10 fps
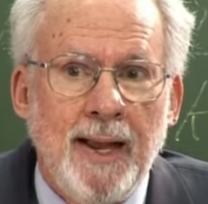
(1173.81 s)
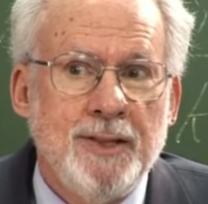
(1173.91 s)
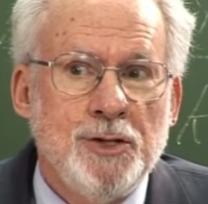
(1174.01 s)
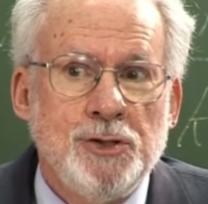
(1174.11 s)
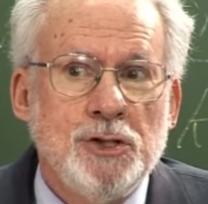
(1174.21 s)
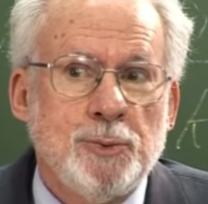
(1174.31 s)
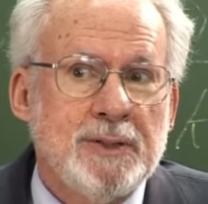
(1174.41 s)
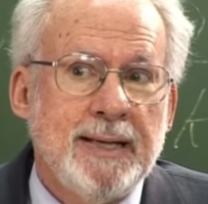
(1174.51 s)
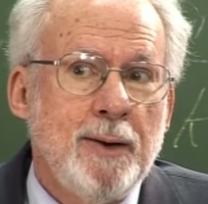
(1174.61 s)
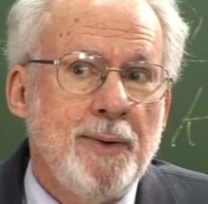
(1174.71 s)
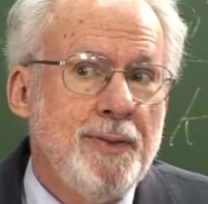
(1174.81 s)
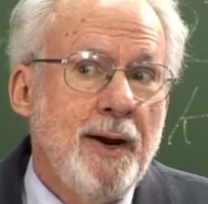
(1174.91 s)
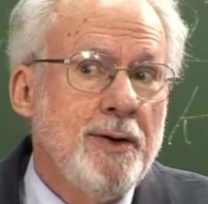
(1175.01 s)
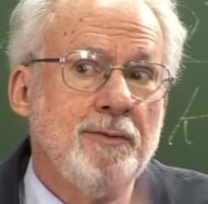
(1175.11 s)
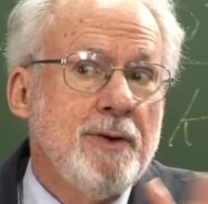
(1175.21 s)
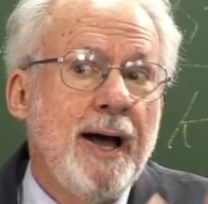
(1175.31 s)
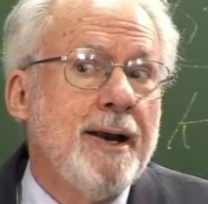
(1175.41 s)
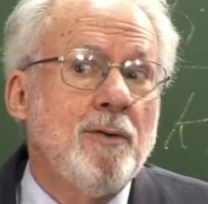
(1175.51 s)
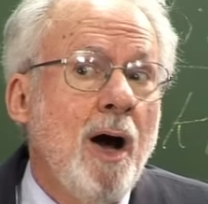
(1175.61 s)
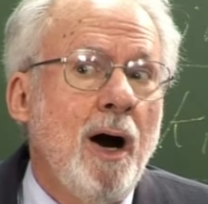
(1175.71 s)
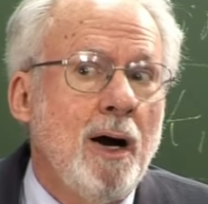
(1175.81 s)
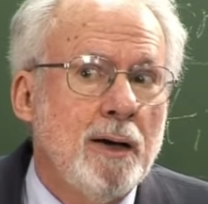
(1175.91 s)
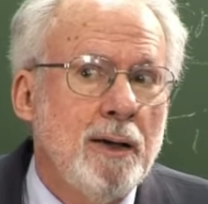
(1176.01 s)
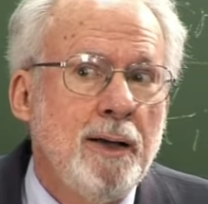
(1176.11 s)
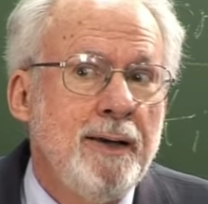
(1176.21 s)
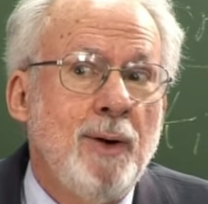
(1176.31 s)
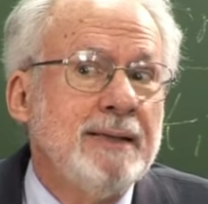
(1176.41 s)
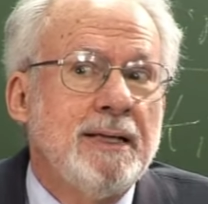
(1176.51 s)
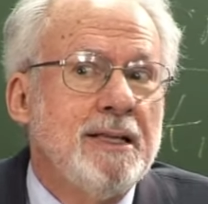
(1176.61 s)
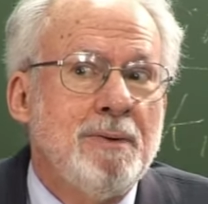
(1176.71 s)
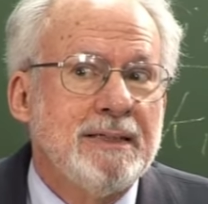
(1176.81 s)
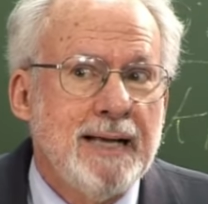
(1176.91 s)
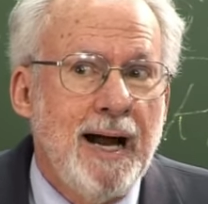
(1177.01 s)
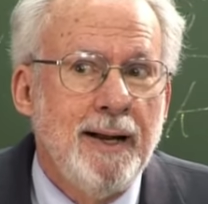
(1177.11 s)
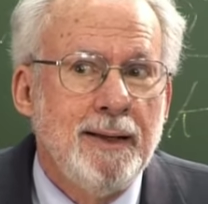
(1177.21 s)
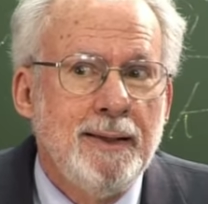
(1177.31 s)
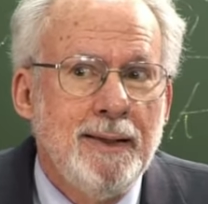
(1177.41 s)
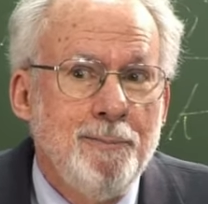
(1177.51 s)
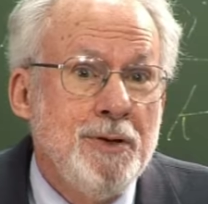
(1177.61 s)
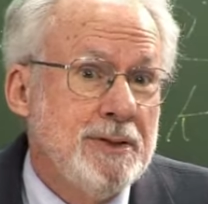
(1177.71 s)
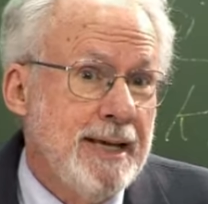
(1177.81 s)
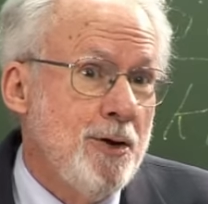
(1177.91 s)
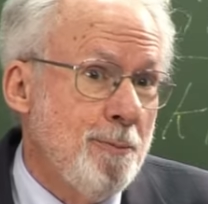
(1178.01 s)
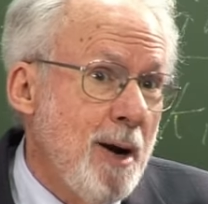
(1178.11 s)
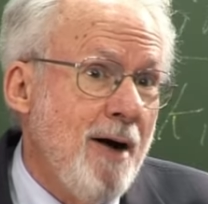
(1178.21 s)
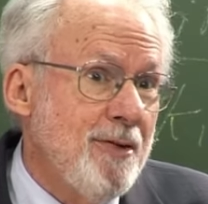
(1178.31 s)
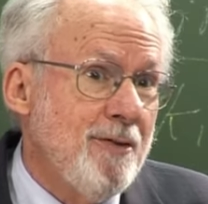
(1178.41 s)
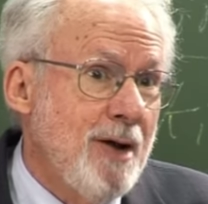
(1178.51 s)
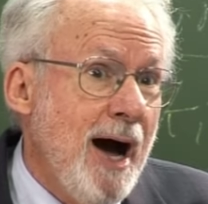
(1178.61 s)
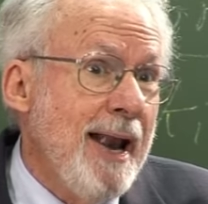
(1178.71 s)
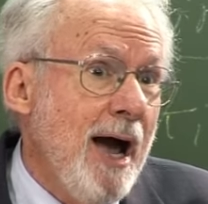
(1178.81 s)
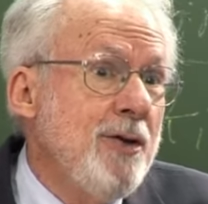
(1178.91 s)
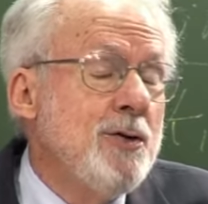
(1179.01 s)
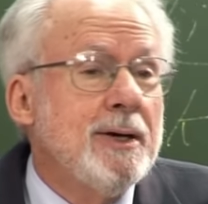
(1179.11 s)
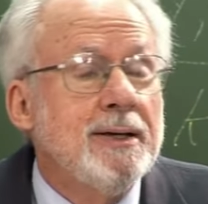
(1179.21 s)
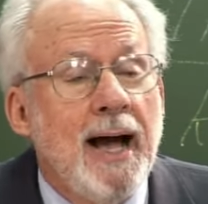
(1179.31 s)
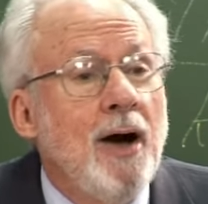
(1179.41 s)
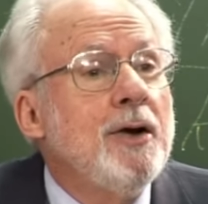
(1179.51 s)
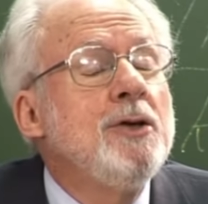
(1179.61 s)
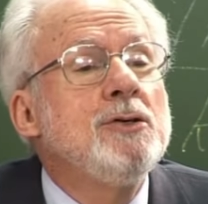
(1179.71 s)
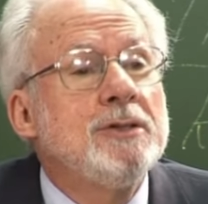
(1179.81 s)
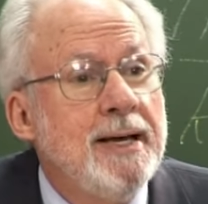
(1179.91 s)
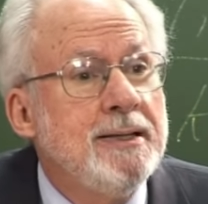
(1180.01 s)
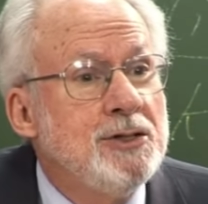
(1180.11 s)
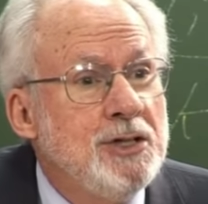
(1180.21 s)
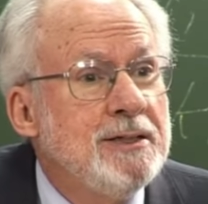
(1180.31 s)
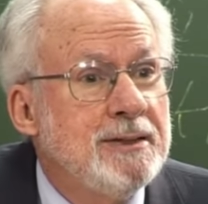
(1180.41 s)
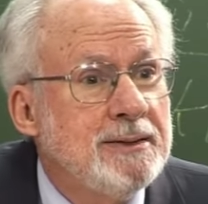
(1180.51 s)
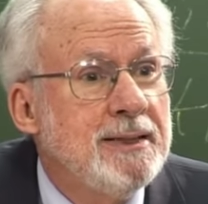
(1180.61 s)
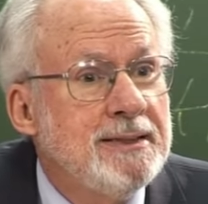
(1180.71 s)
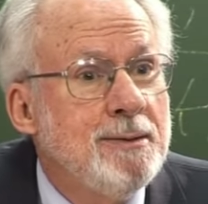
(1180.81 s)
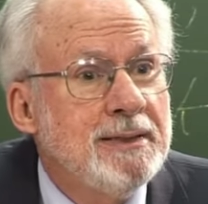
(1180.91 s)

And the Jews were saying, well, there, you've got it wrong. He wasn't the Messiah. You say you're a prophet of God, how can you say that Jesus is the